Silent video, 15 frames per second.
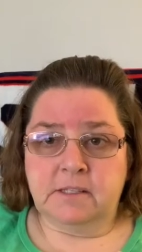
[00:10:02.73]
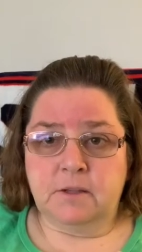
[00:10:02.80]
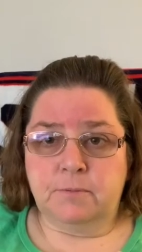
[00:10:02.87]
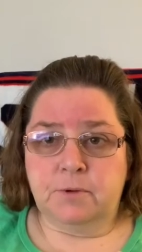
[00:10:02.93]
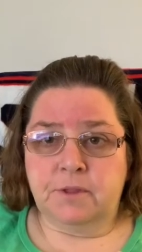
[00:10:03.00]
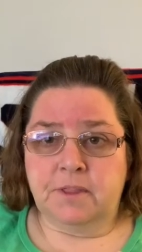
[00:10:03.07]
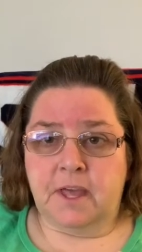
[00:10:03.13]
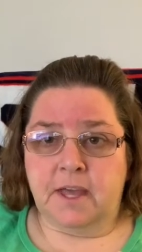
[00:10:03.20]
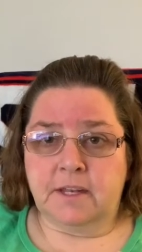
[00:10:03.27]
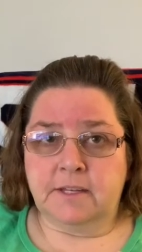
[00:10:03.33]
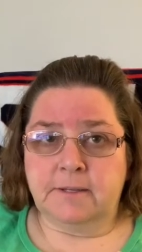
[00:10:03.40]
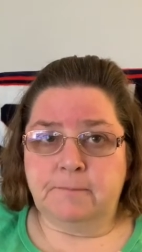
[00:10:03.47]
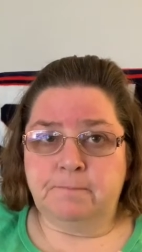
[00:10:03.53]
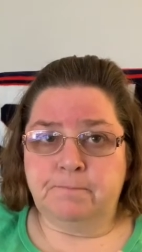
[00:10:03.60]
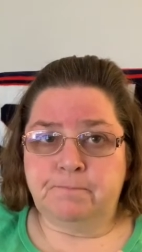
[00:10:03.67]
I'll put that
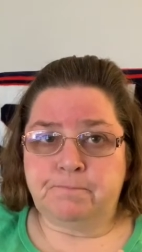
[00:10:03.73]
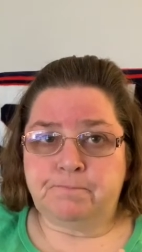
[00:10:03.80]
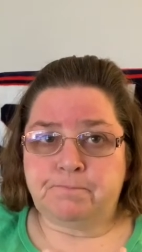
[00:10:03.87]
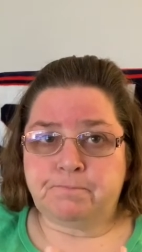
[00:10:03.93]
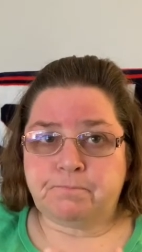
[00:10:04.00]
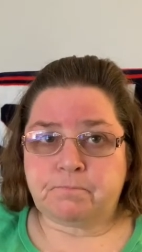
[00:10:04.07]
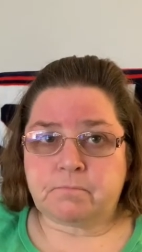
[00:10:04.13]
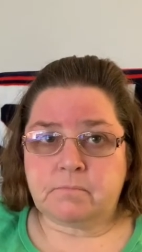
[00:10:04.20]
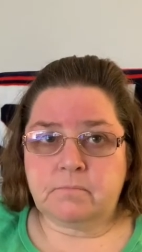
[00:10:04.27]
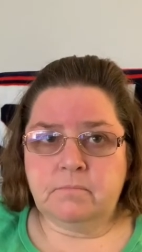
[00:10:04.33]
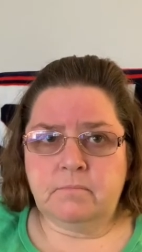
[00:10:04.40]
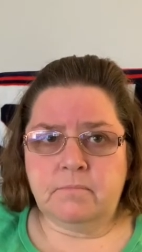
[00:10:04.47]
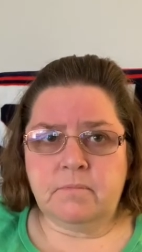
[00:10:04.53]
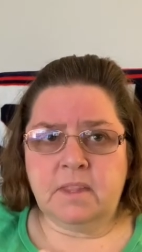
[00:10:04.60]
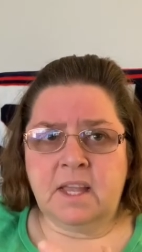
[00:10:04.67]
in.
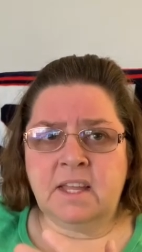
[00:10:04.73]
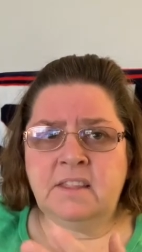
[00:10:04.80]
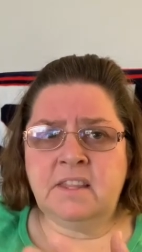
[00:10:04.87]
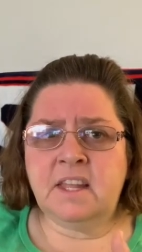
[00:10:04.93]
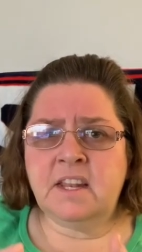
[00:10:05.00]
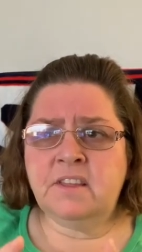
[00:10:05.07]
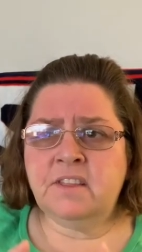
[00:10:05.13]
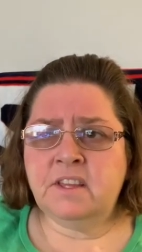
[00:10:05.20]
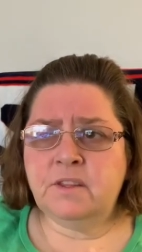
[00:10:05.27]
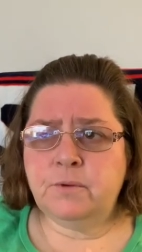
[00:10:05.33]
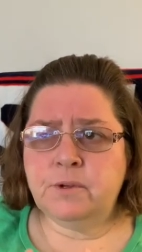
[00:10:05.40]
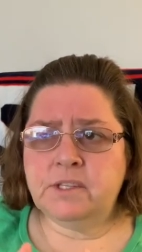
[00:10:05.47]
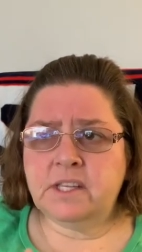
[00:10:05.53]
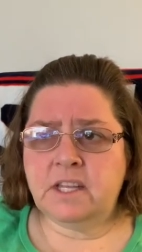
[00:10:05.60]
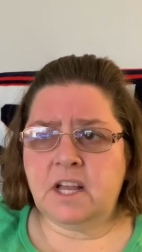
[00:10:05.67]
And then I think there
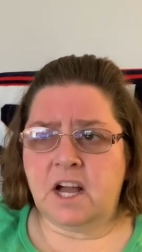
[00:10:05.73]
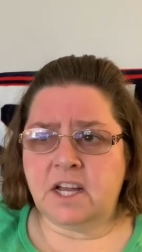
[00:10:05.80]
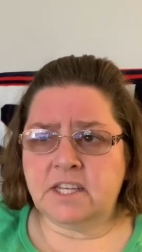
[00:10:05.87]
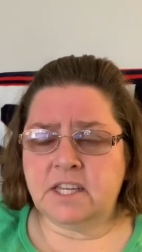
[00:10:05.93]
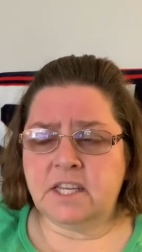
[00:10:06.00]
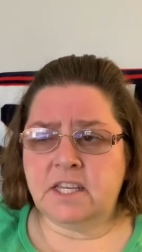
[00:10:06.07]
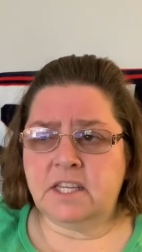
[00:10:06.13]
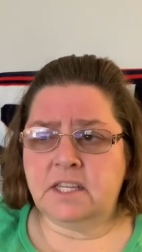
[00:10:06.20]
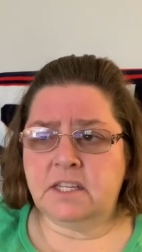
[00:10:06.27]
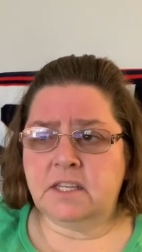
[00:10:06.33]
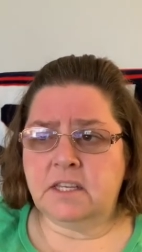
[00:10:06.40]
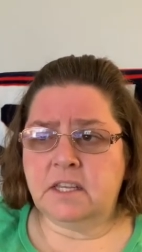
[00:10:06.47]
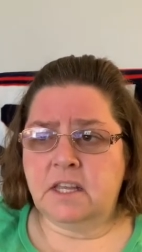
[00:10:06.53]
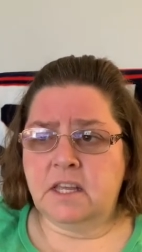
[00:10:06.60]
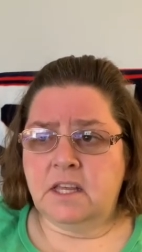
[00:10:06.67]
was like
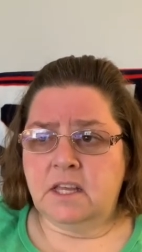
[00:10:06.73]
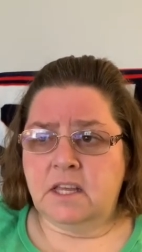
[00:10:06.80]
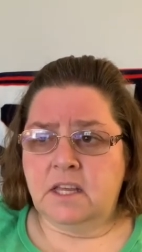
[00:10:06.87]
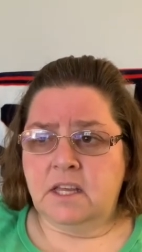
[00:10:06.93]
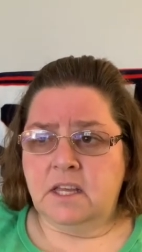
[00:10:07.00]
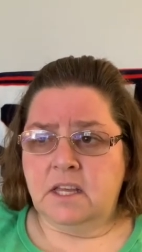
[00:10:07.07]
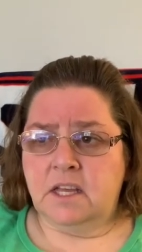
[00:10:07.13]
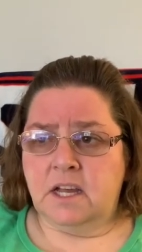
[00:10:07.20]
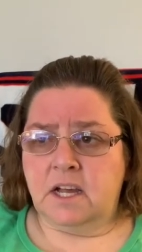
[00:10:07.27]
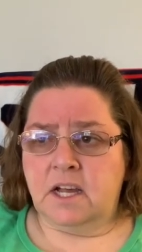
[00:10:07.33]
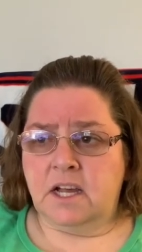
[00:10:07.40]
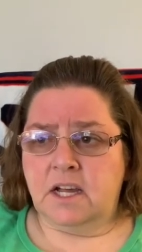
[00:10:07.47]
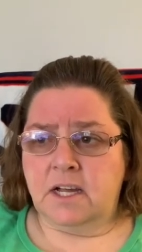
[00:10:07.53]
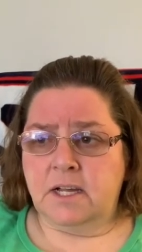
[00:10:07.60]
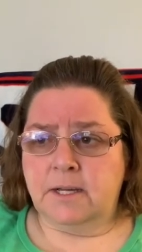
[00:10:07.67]
onion,
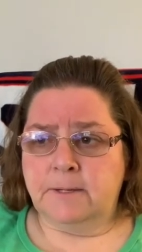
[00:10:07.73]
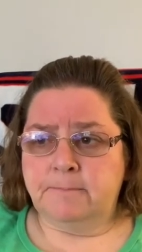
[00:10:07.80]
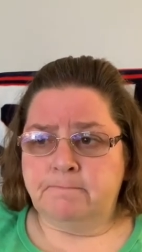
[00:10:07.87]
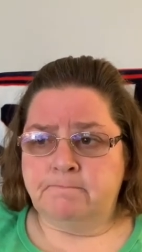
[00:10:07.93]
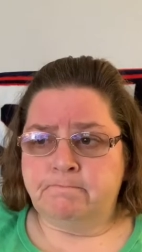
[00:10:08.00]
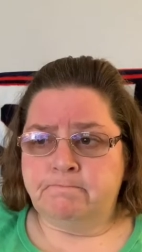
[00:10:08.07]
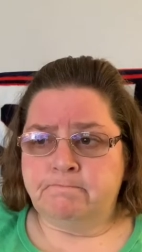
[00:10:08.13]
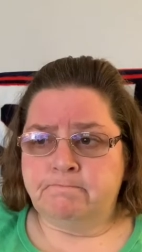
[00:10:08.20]
um,